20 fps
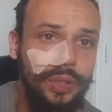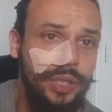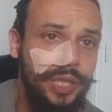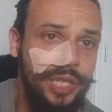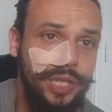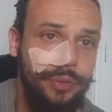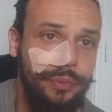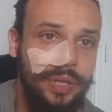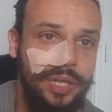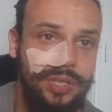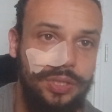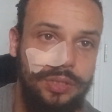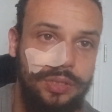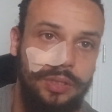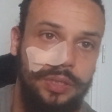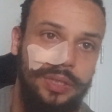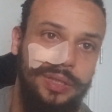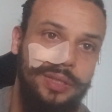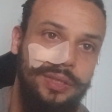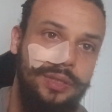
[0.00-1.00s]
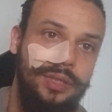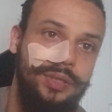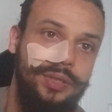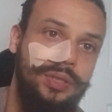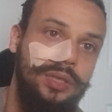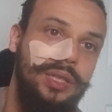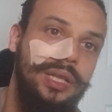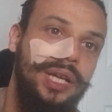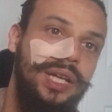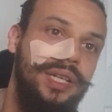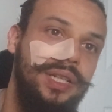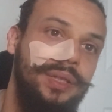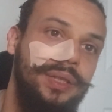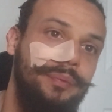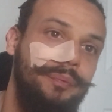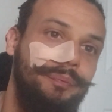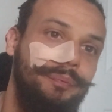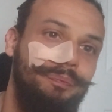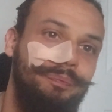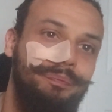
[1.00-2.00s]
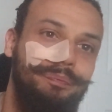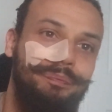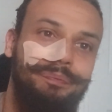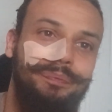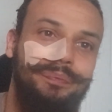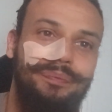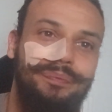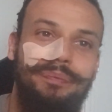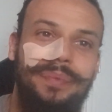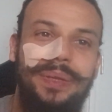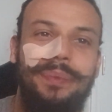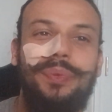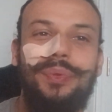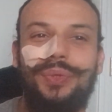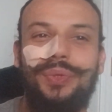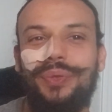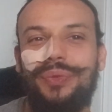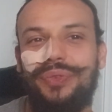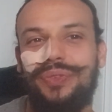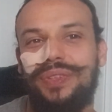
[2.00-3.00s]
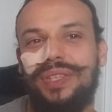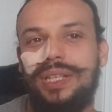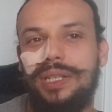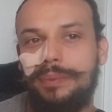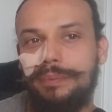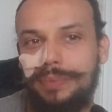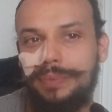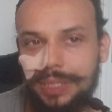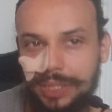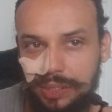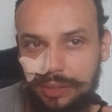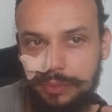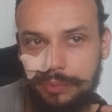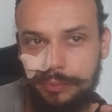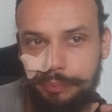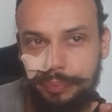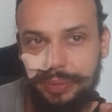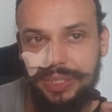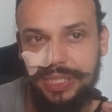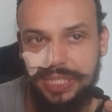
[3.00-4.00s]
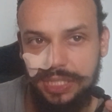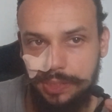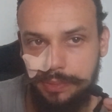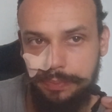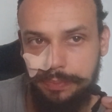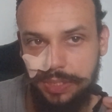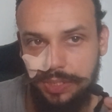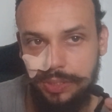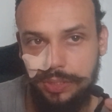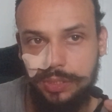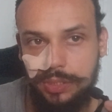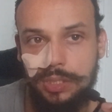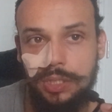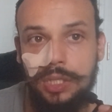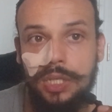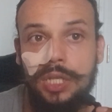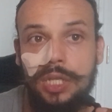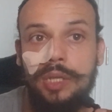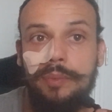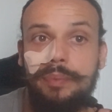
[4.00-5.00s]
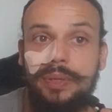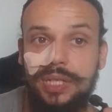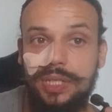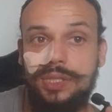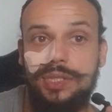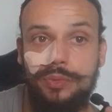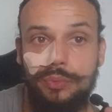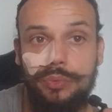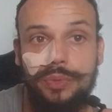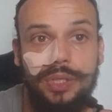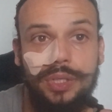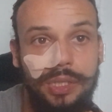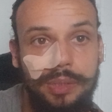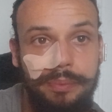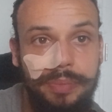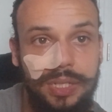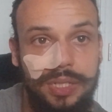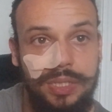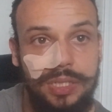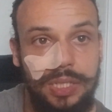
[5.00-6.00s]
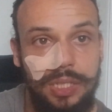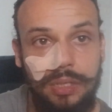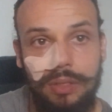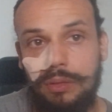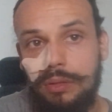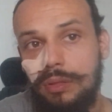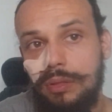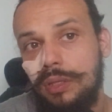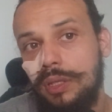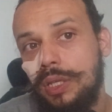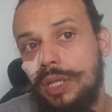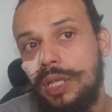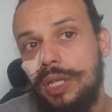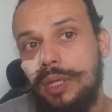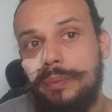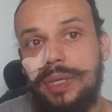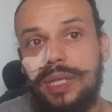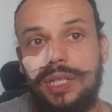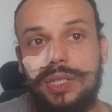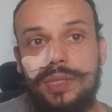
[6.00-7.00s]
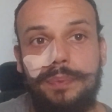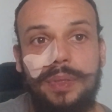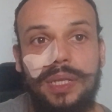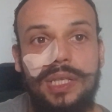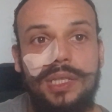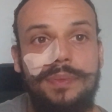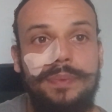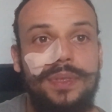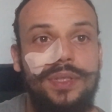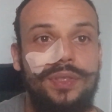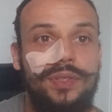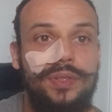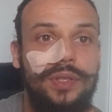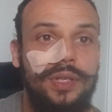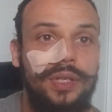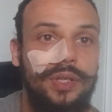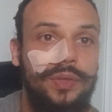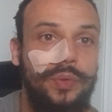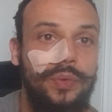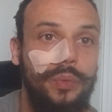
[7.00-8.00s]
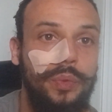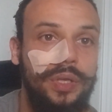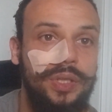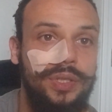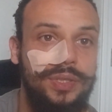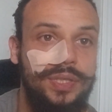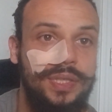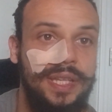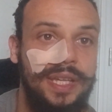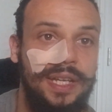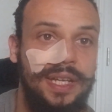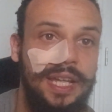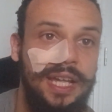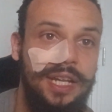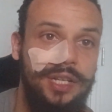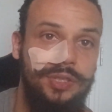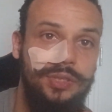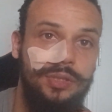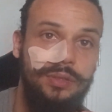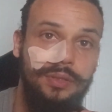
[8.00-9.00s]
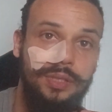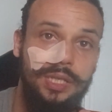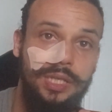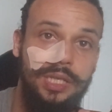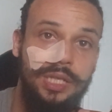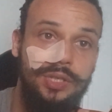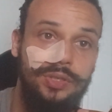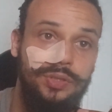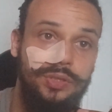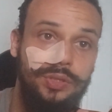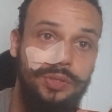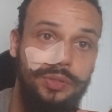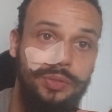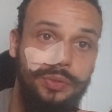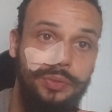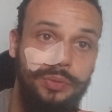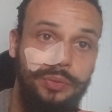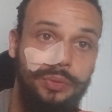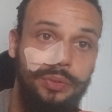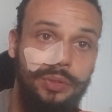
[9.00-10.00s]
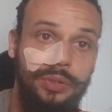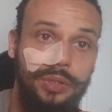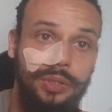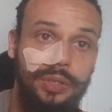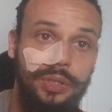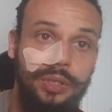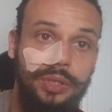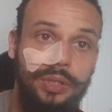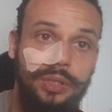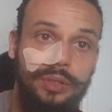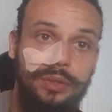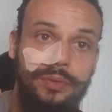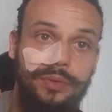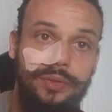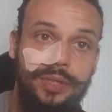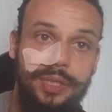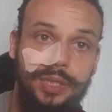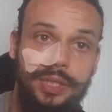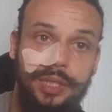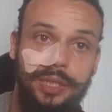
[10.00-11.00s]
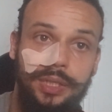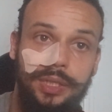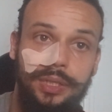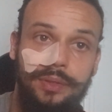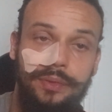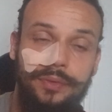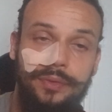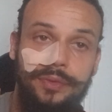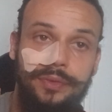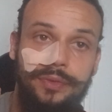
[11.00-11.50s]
in a restaurant, there's a lot of people don't think about placements, but it's a really big deal because placements are the ones that actually get you the